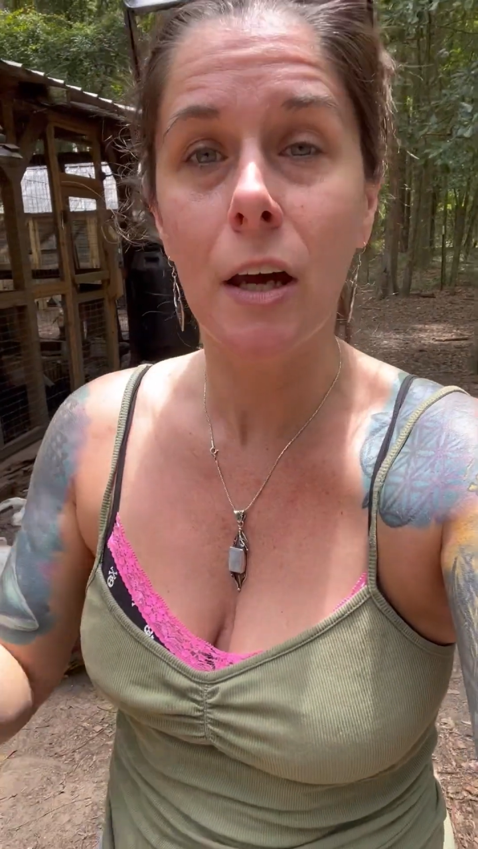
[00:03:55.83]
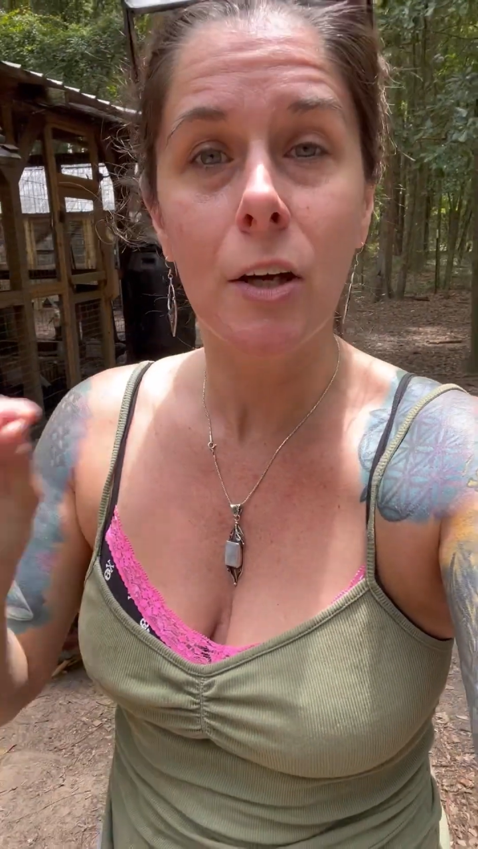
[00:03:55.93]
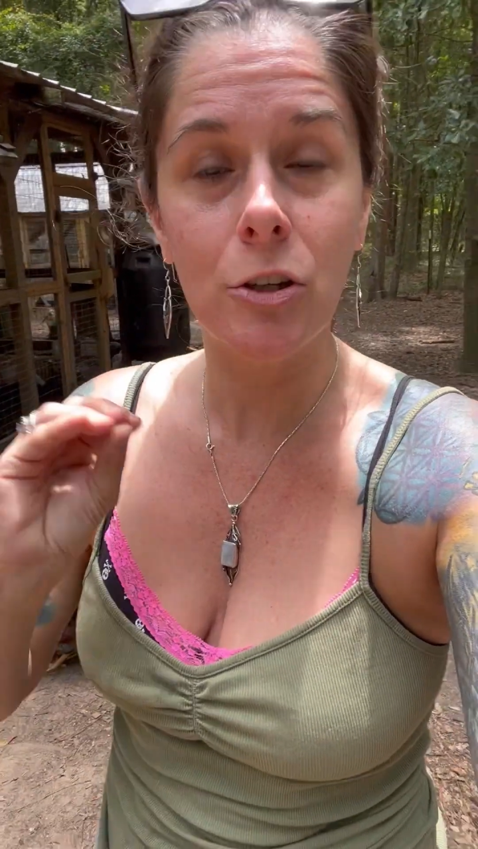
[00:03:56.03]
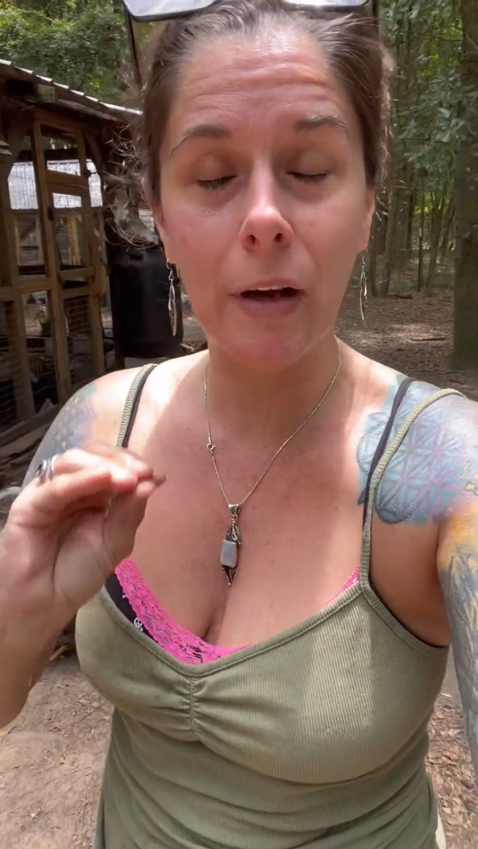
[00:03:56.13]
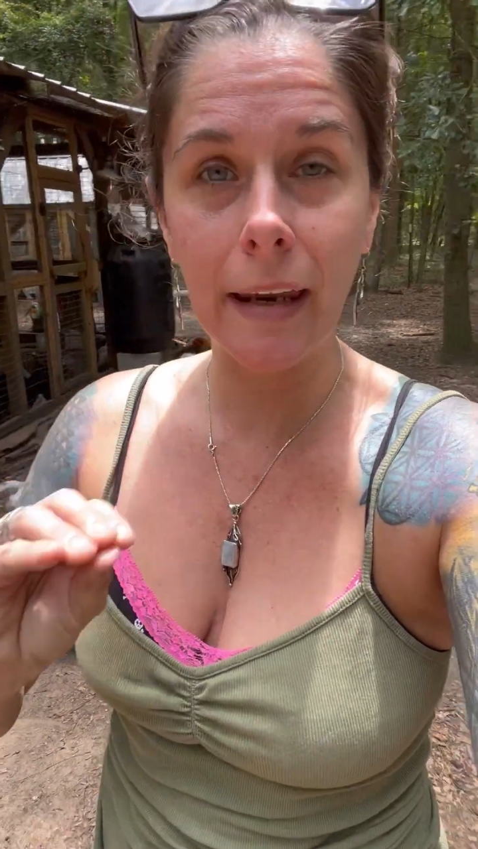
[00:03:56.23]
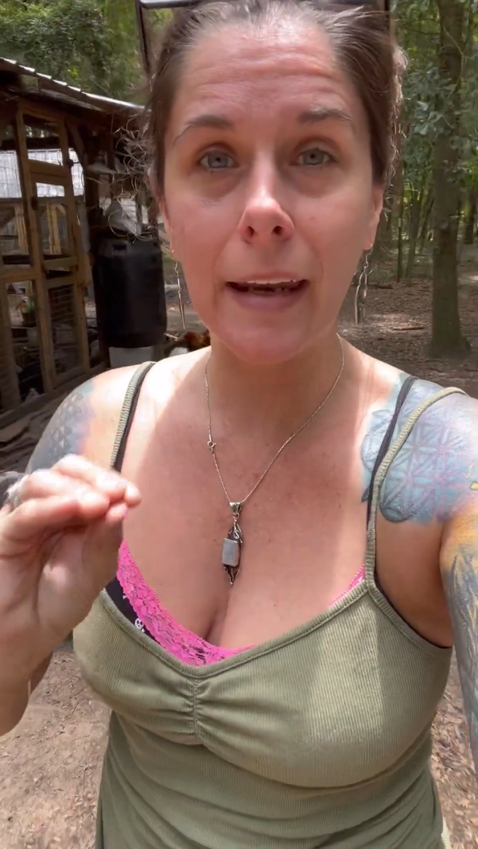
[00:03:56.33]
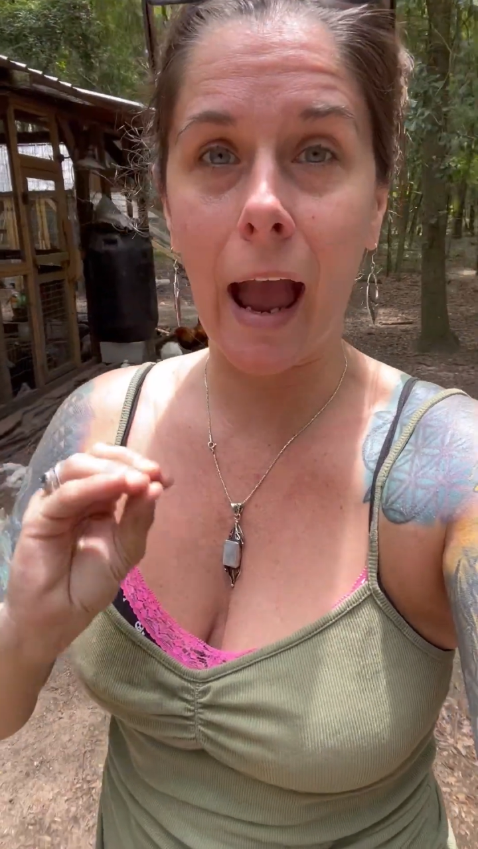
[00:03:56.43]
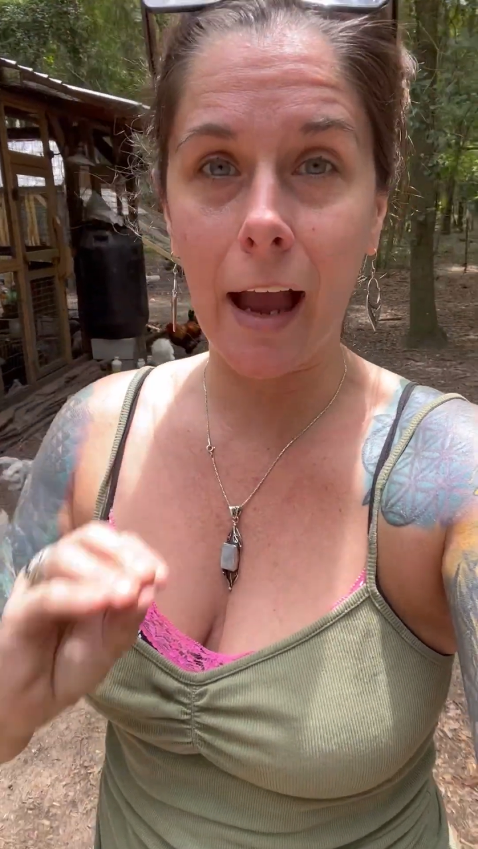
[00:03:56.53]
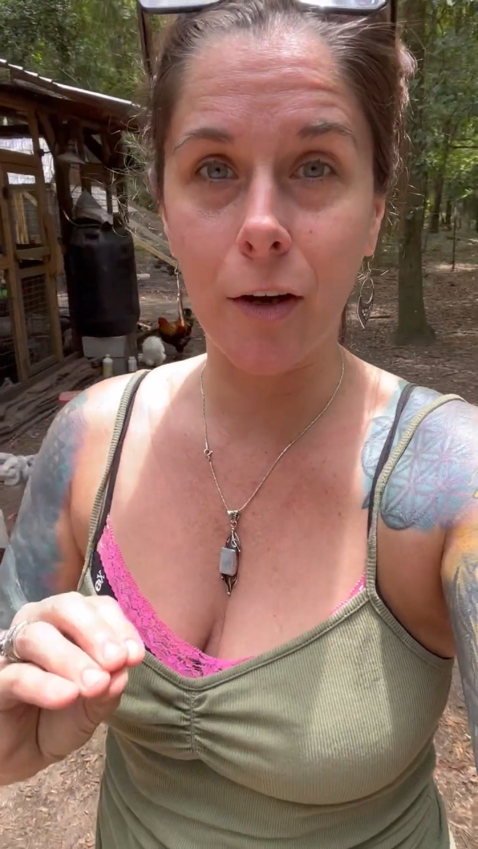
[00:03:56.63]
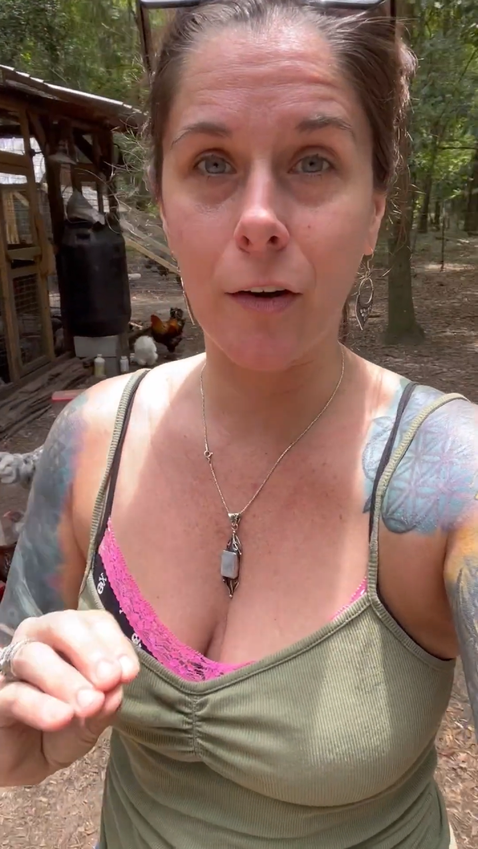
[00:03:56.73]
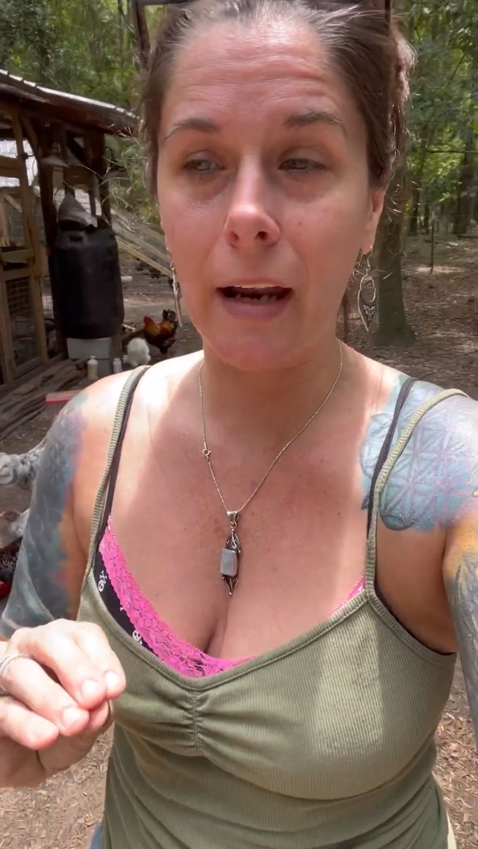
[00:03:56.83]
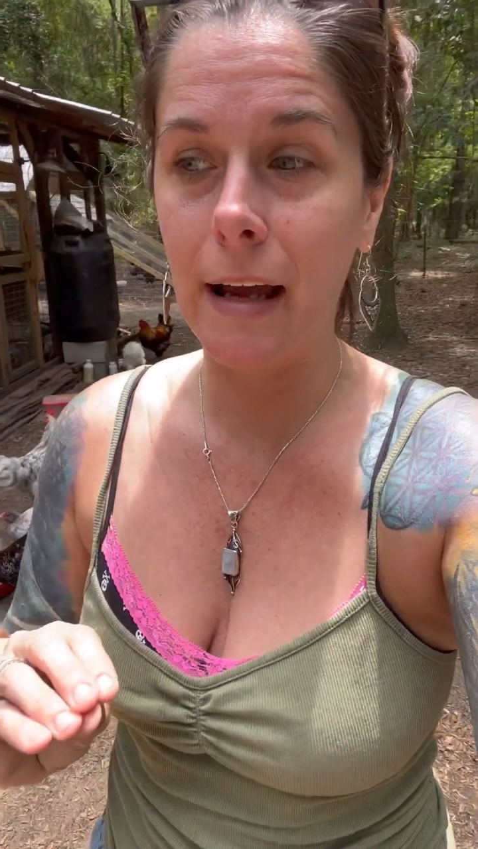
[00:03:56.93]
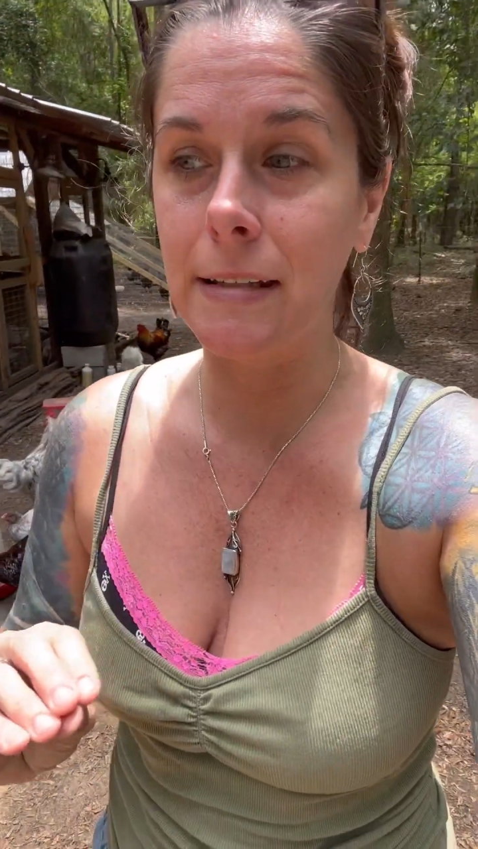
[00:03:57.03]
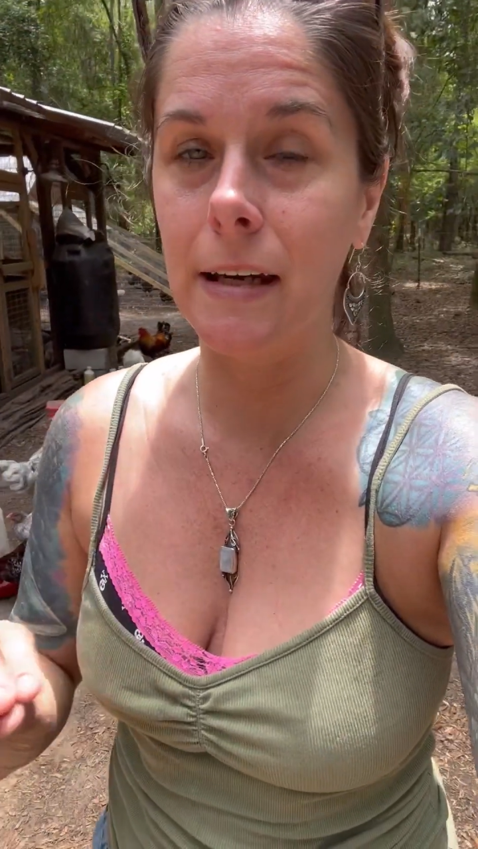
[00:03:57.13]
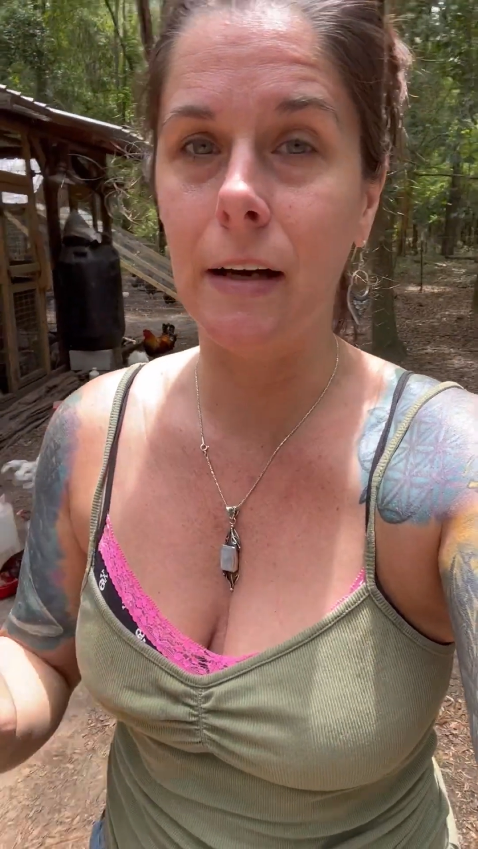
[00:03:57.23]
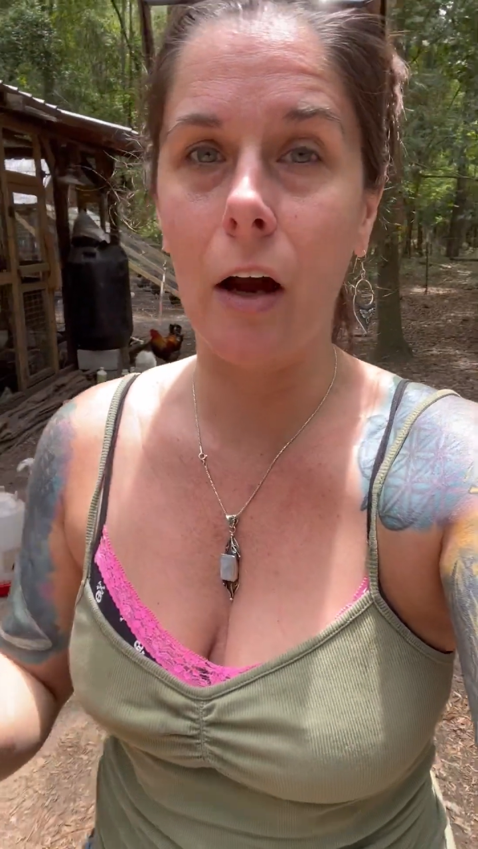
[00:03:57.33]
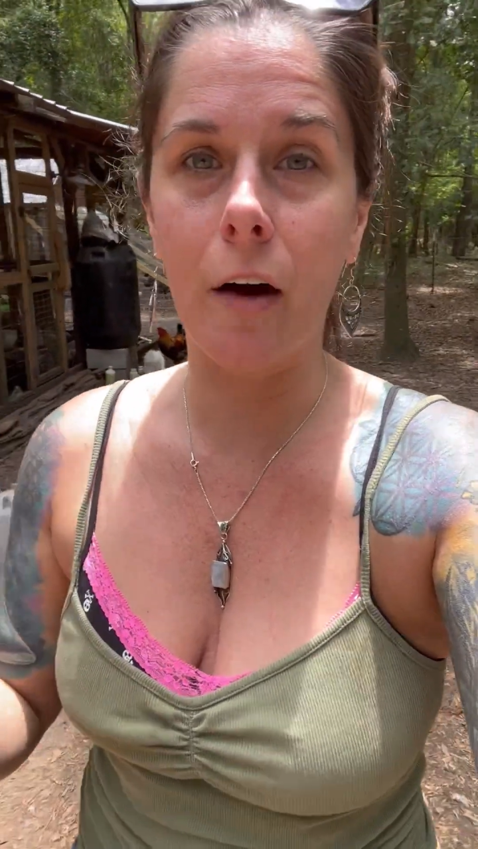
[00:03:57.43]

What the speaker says: to get an accurate idea